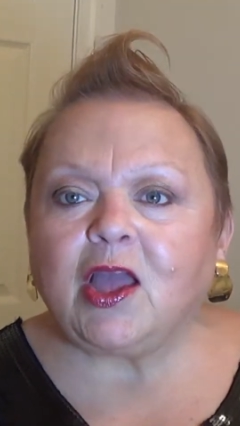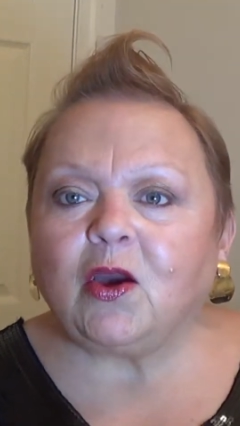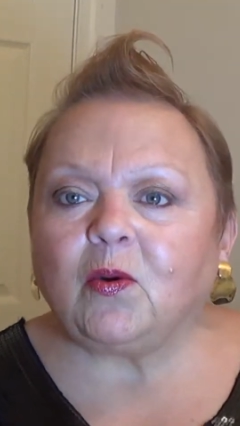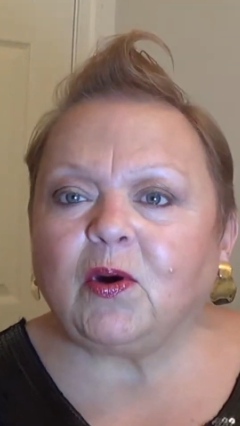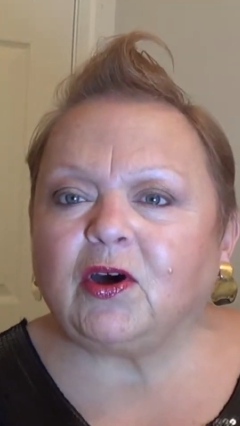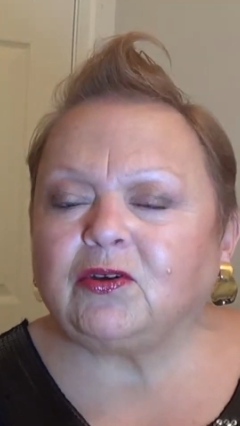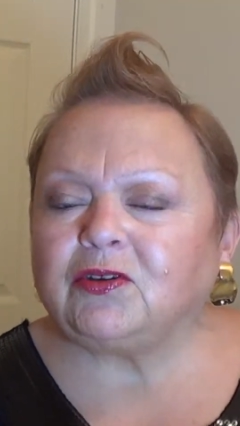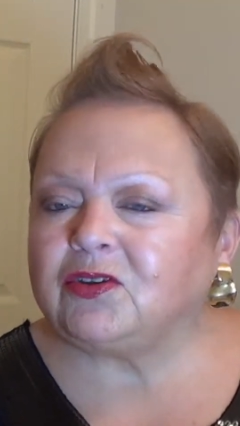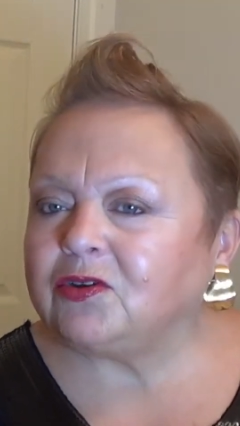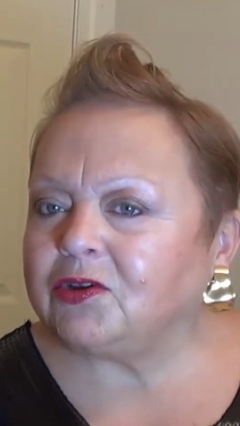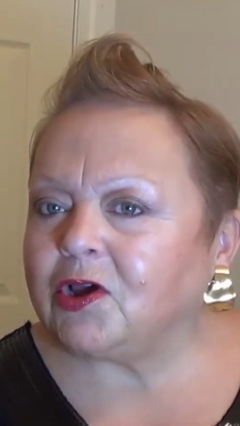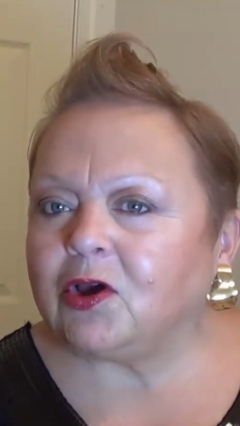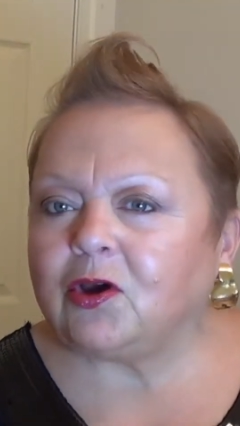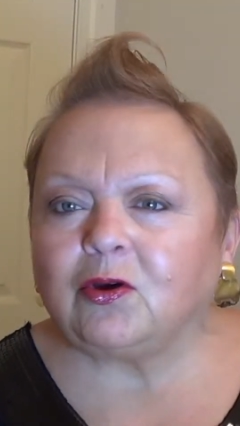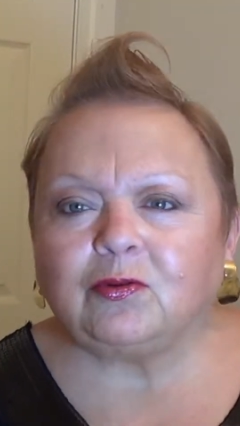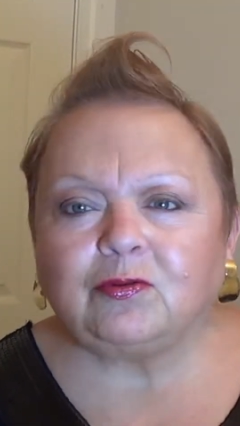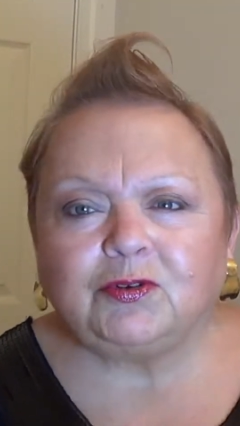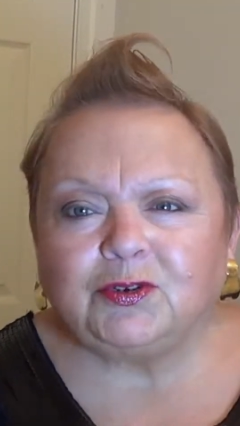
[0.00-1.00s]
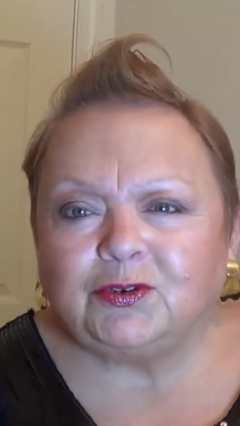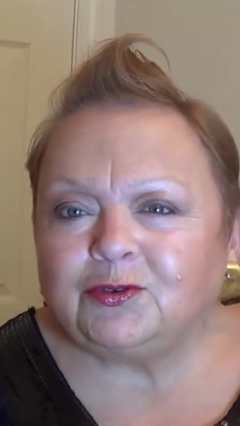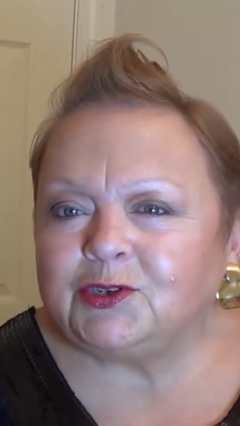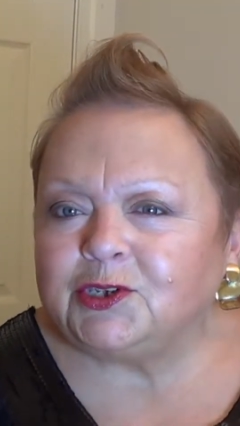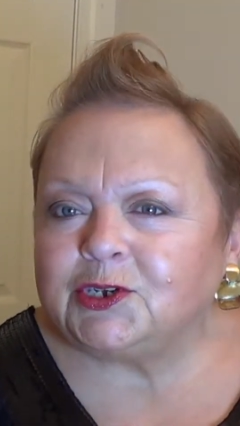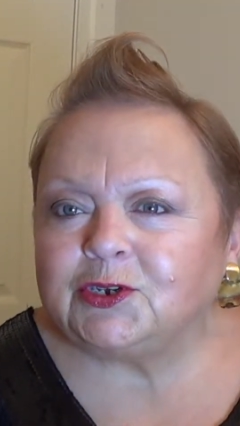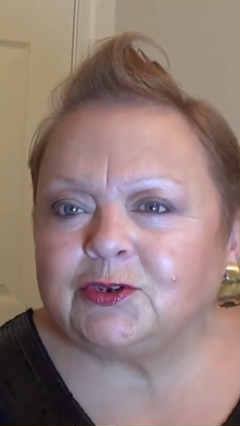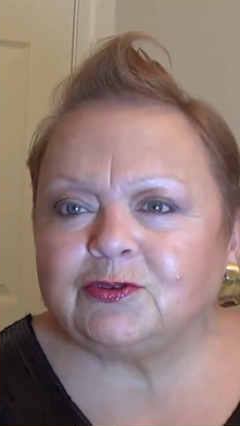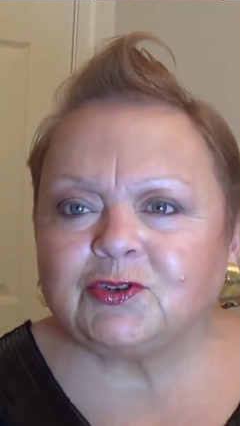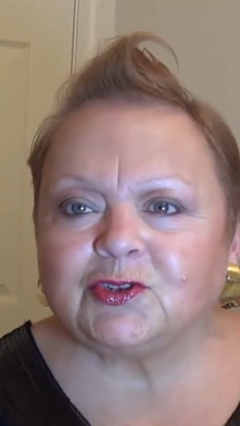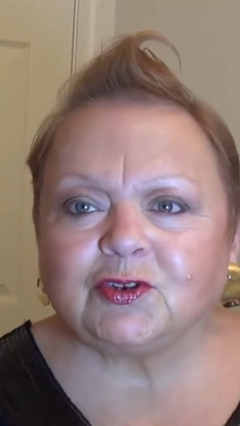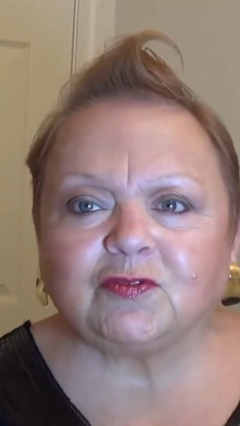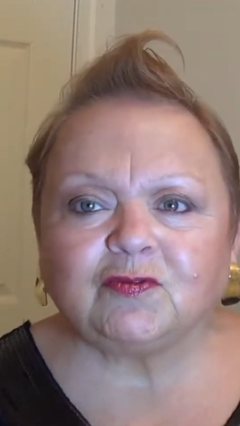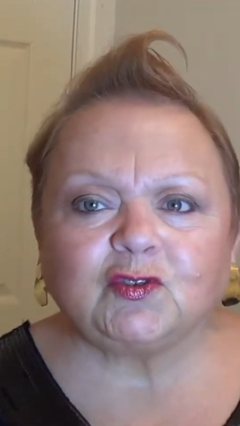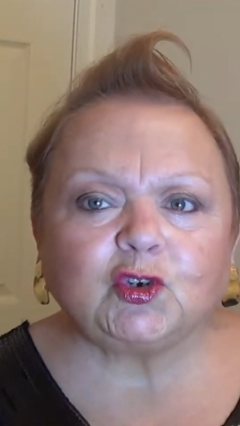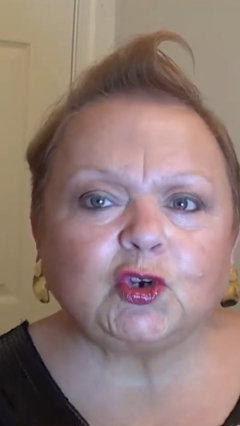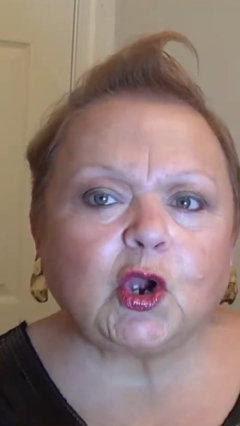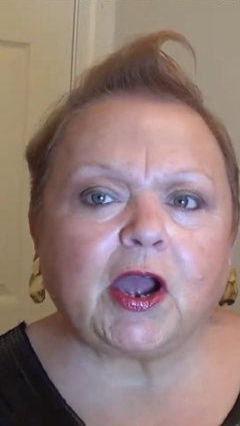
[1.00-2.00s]
Well, you know, New Year's
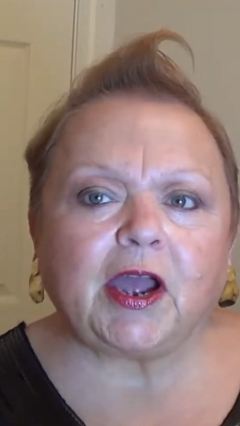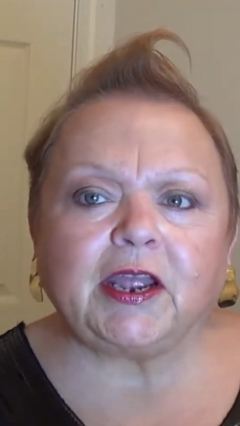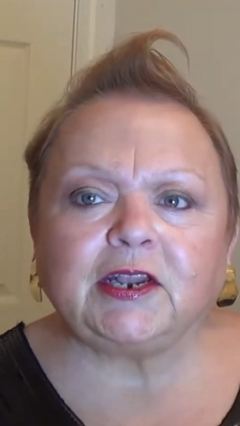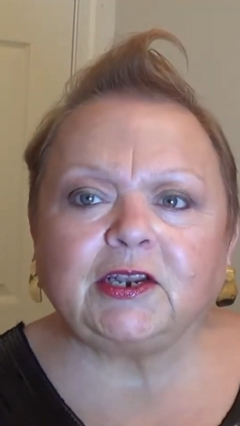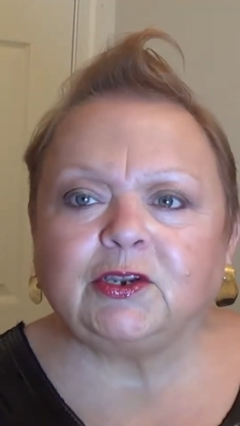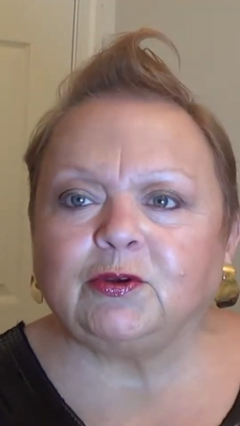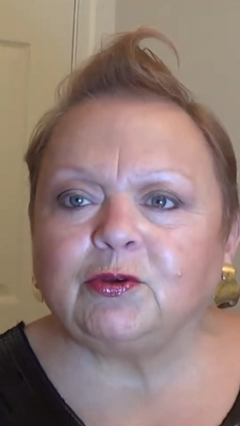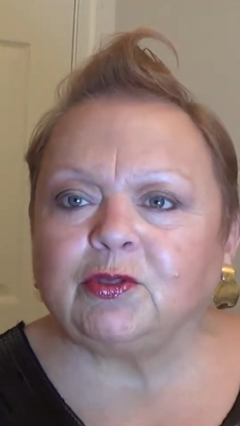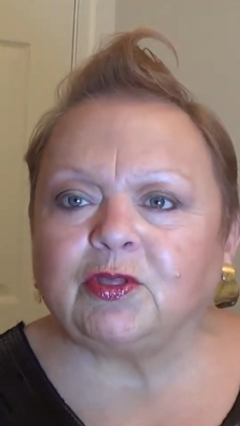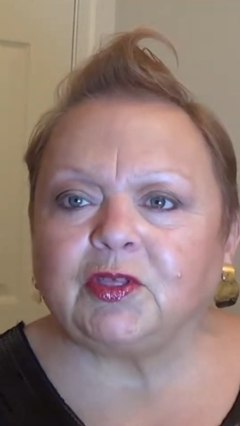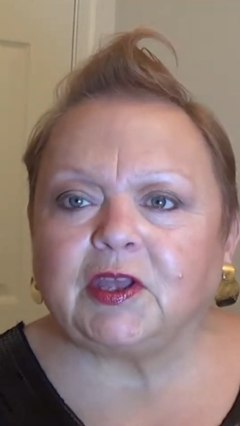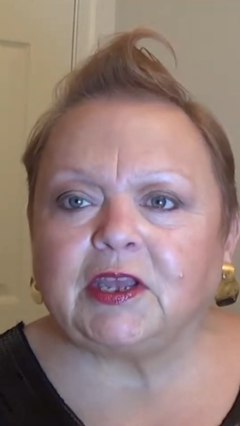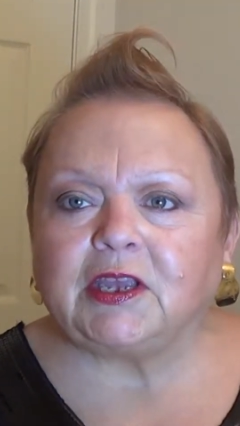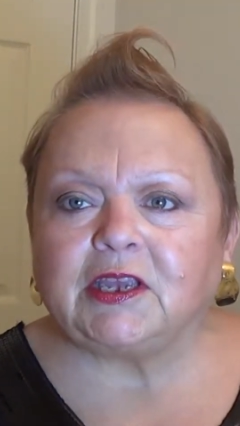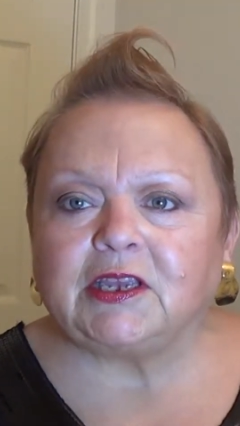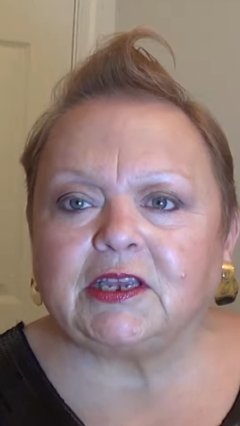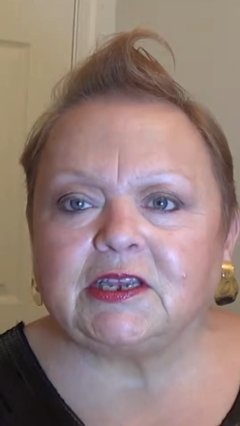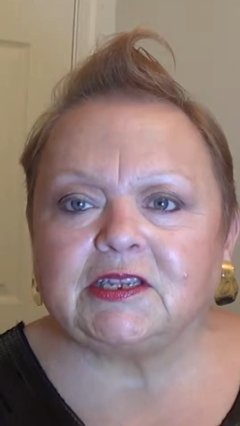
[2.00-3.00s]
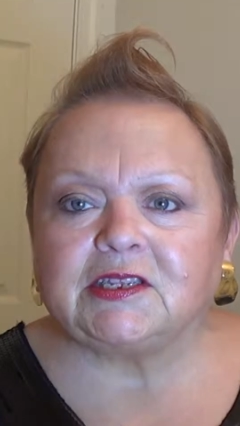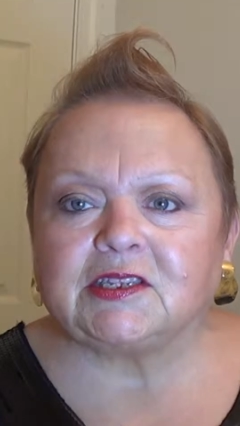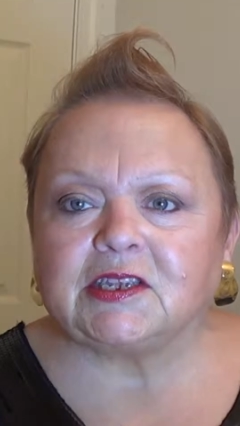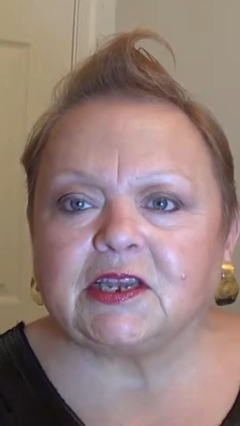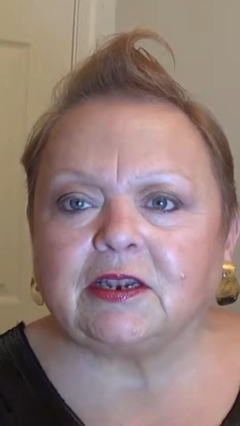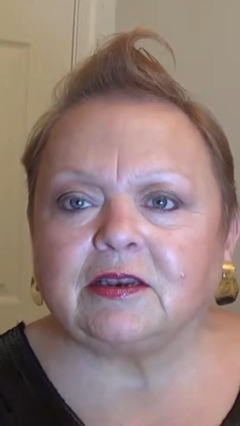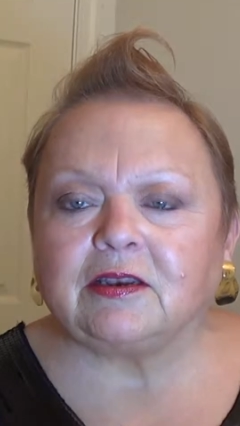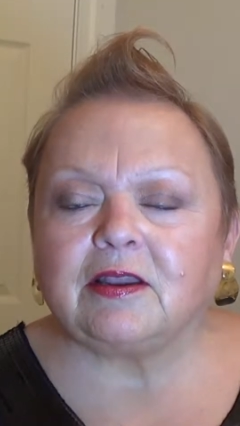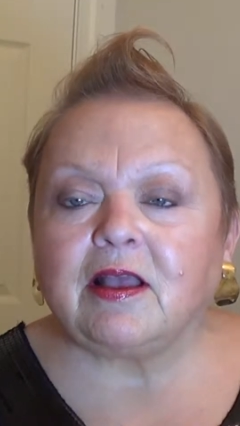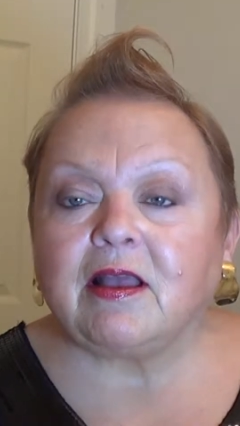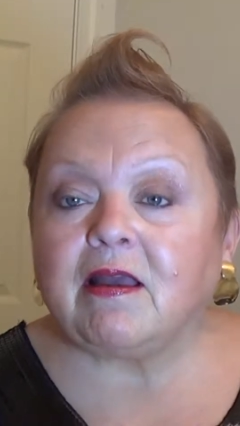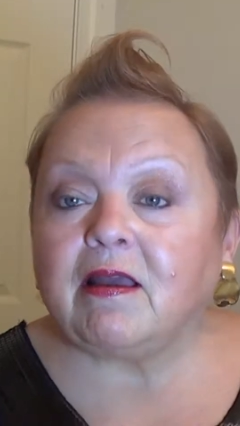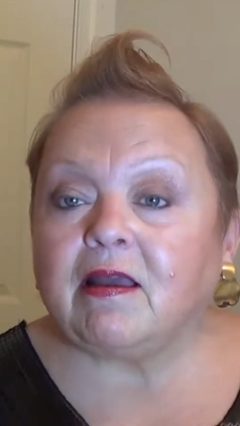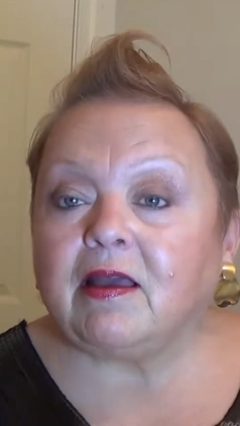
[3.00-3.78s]
of trying new things and,